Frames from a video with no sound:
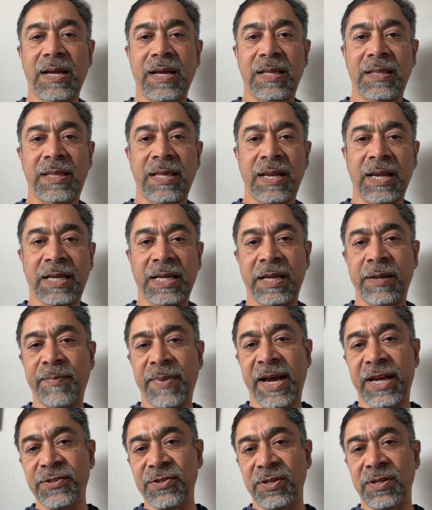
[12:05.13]
then I can
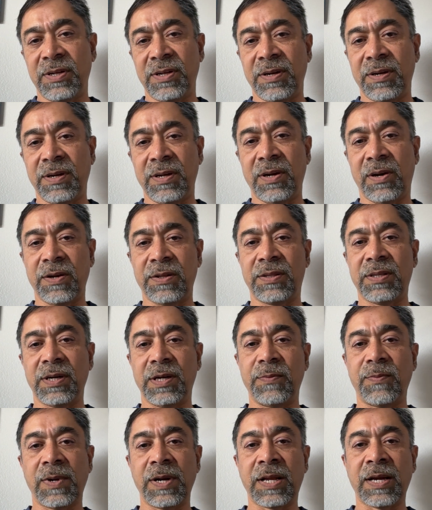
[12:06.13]
imagine a lot of
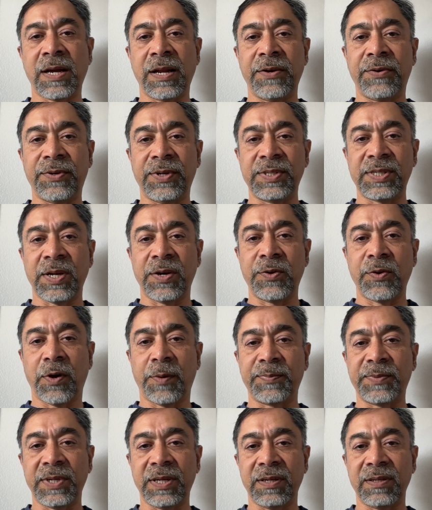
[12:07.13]
third world countries
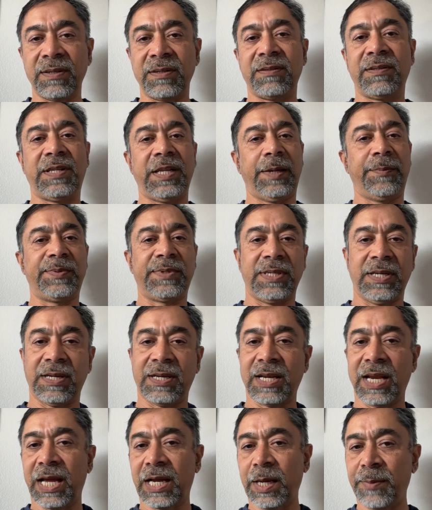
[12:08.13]
adopting
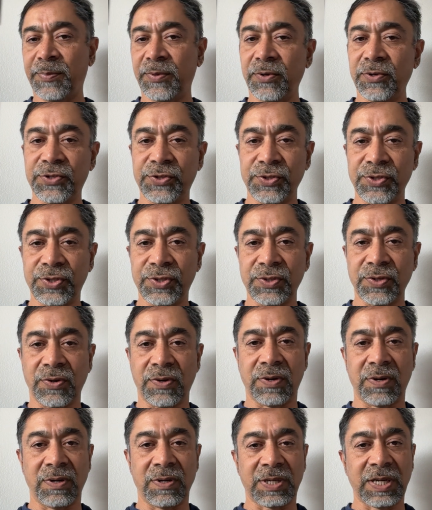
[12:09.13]
DeepSeek-like approaches
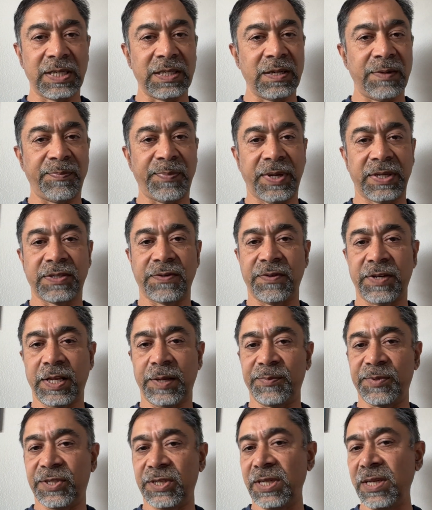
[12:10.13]
or a cut and paste of
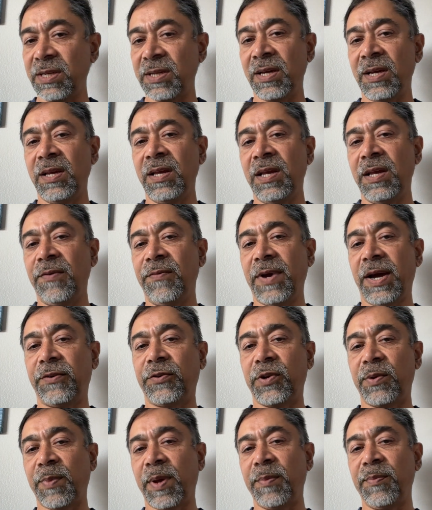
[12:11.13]
DeepSeek. You have
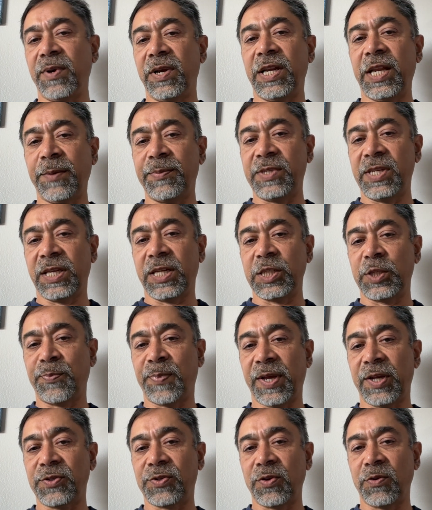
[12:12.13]
to remember, DeepSeek is
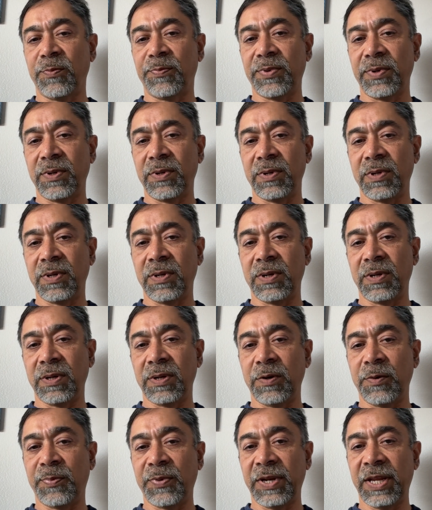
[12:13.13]
based on
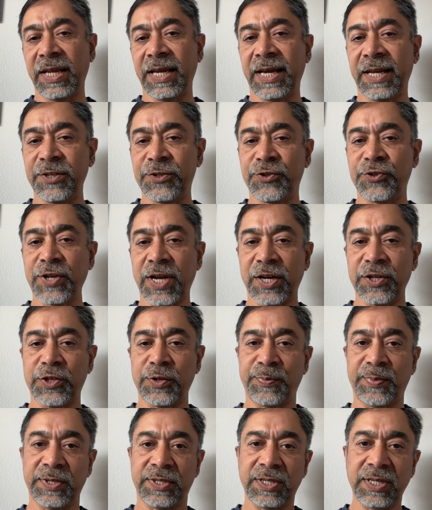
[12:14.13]
OpenAI's
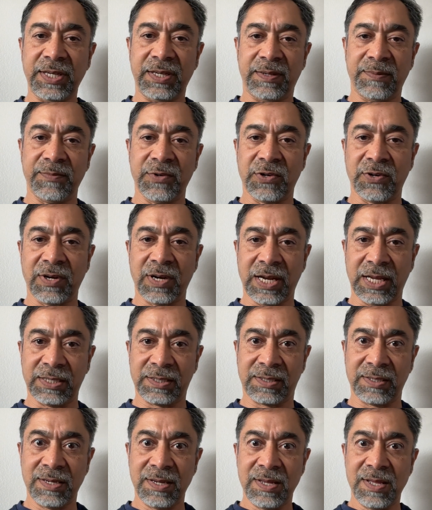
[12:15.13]
ChatGPT, more or
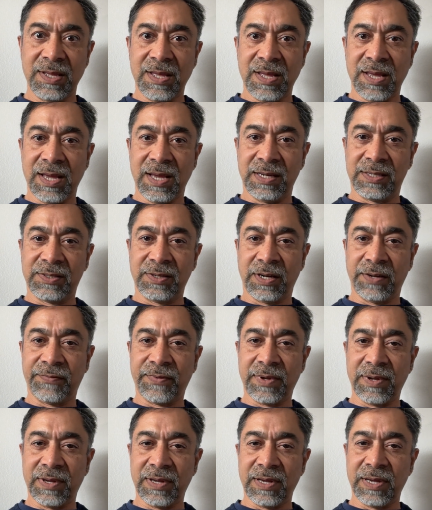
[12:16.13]
less. It sort of
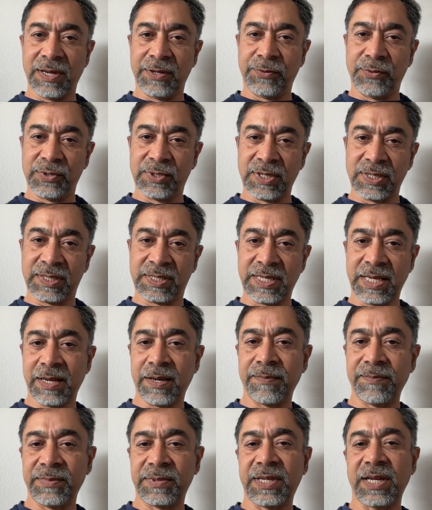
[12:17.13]
uses
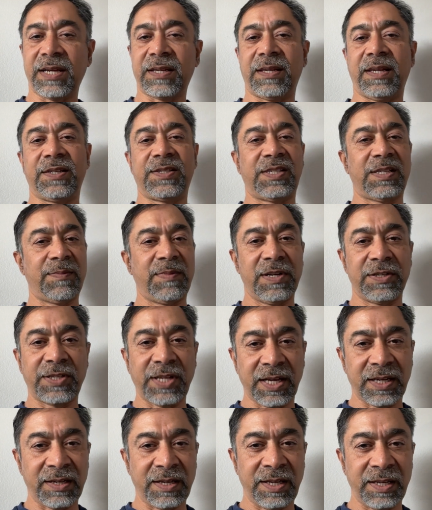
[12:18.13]
same techniques, similar
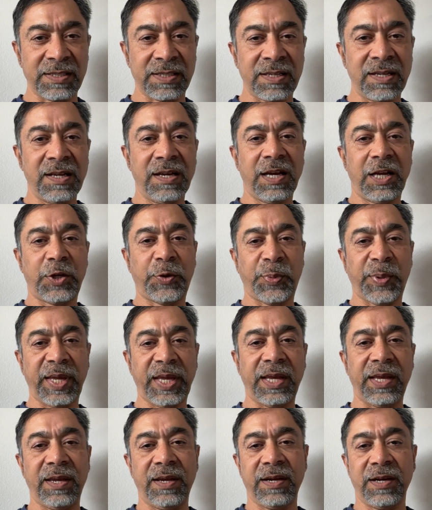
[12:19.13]
techniques, a
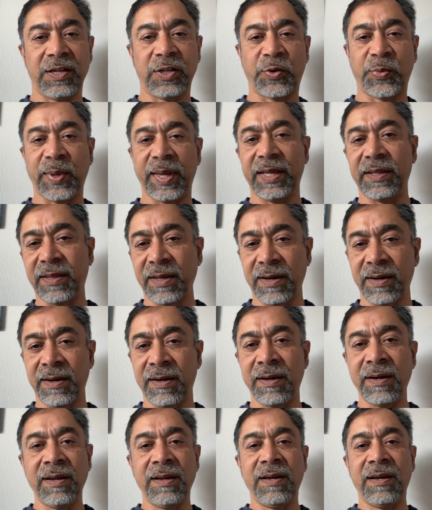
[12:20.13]
tweak here, a tweak
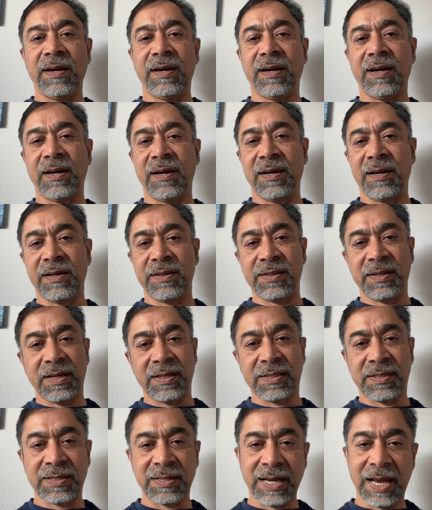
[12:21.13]
there, a
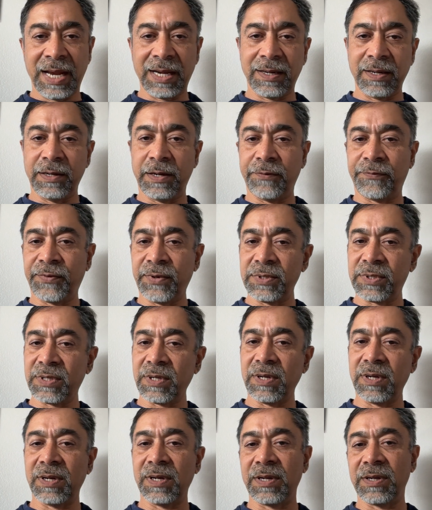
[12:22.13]
slightly different
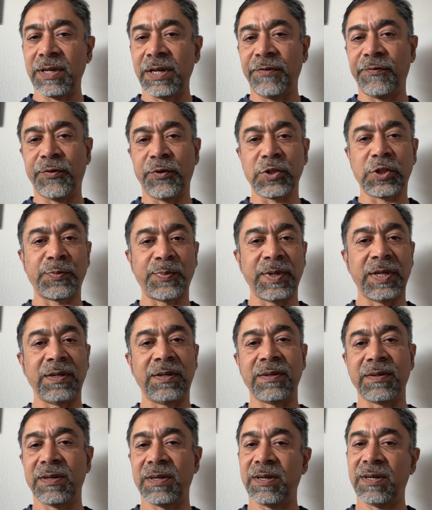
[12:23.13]

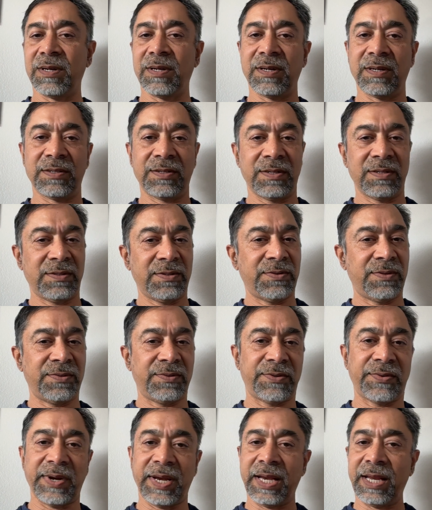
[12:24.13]
reinforcement
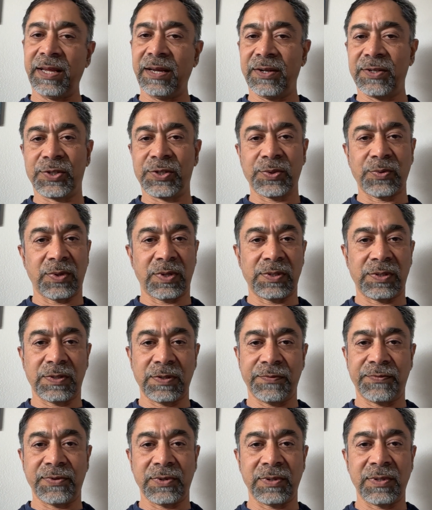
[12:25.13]
training, and so on and
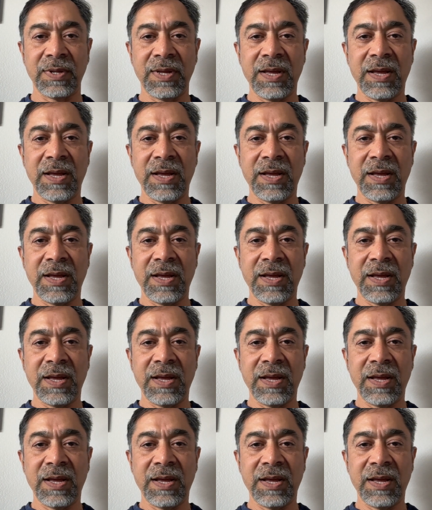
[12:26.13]
so forth.